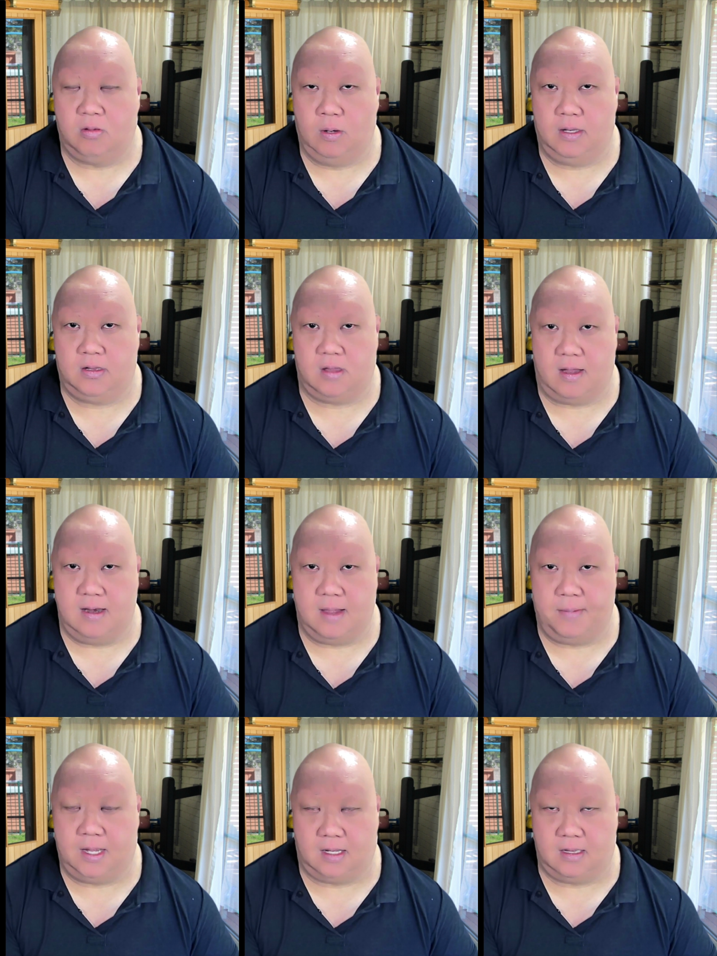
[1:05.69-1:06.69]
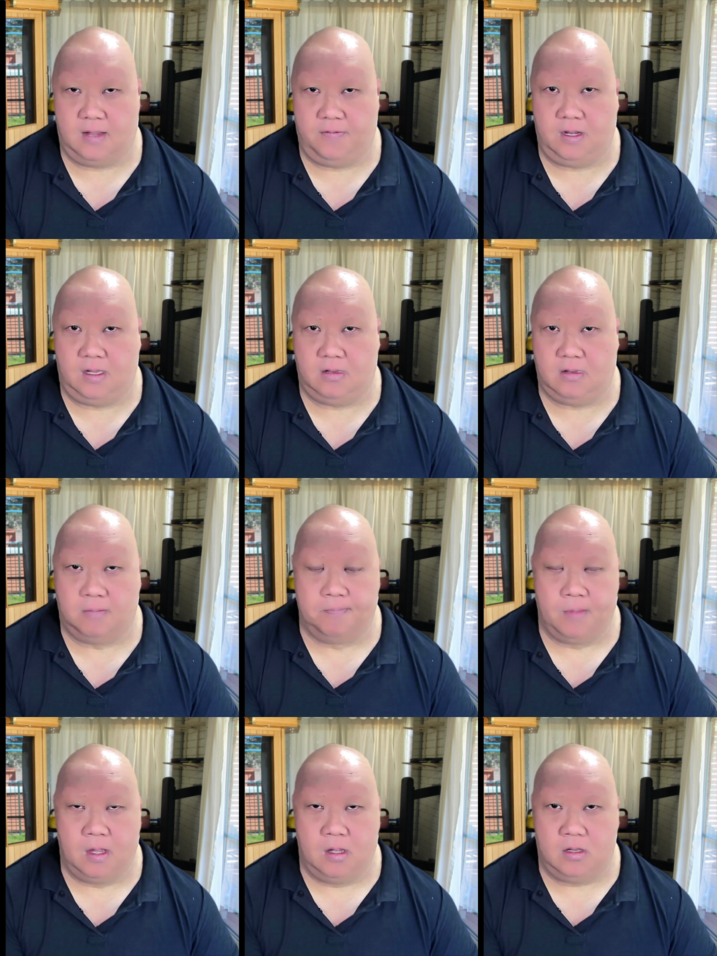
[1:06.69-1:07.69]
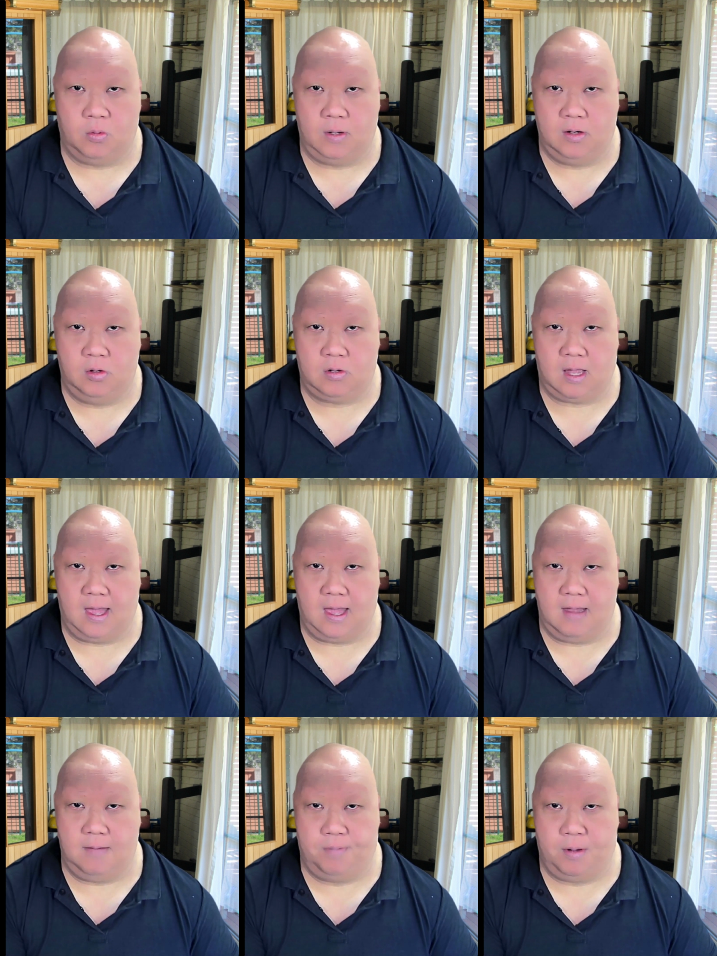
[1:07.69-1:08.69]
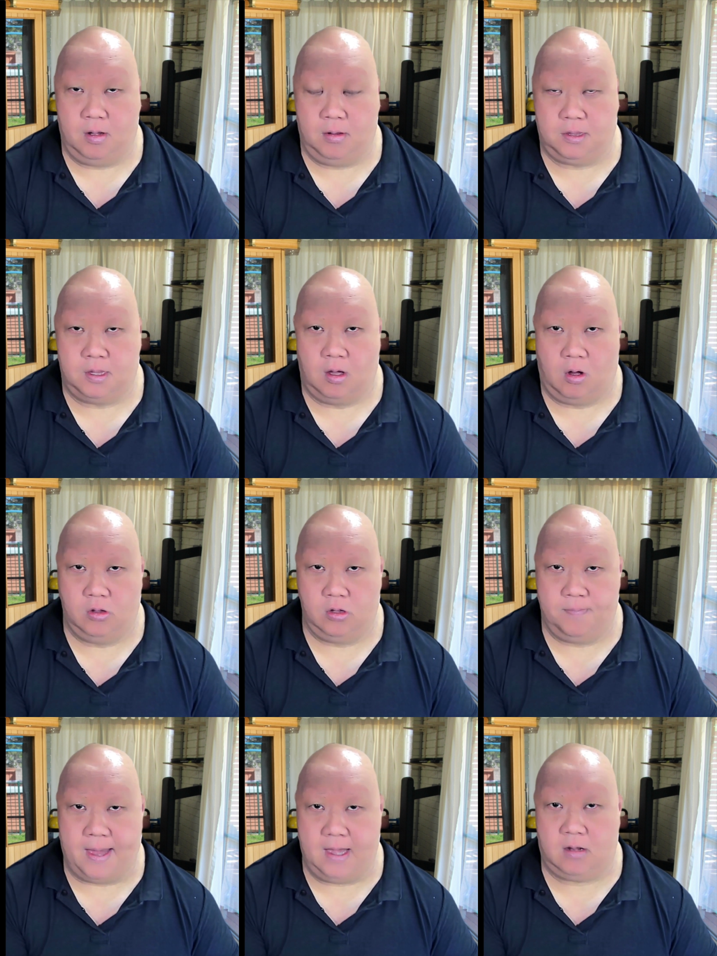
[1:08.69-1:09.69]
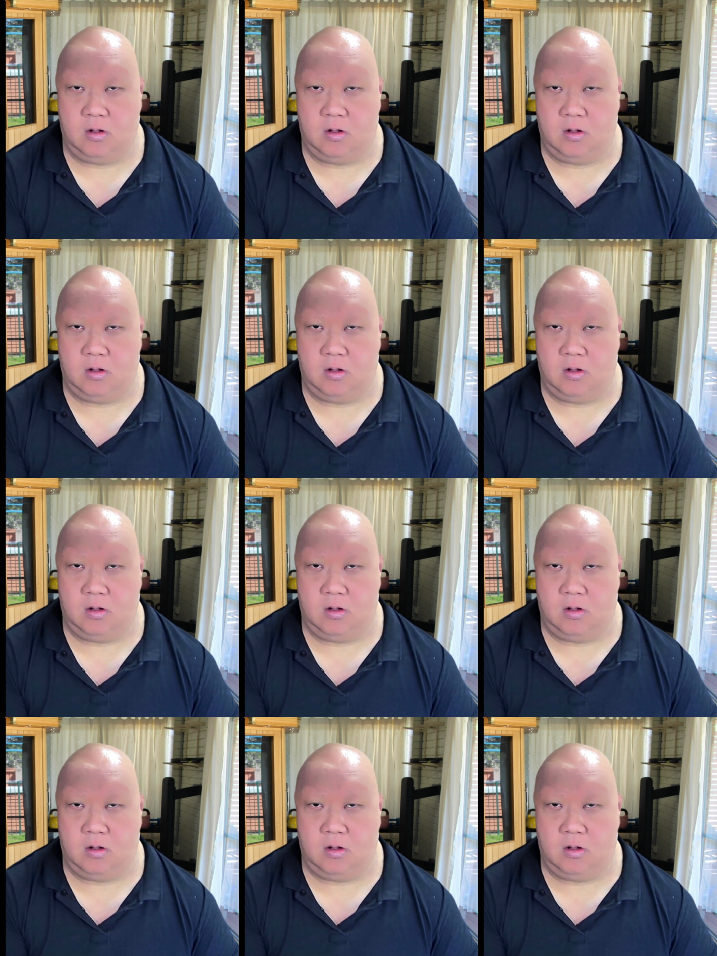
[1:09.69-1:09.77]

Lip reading: as dynamic activities. So we look at both on your back,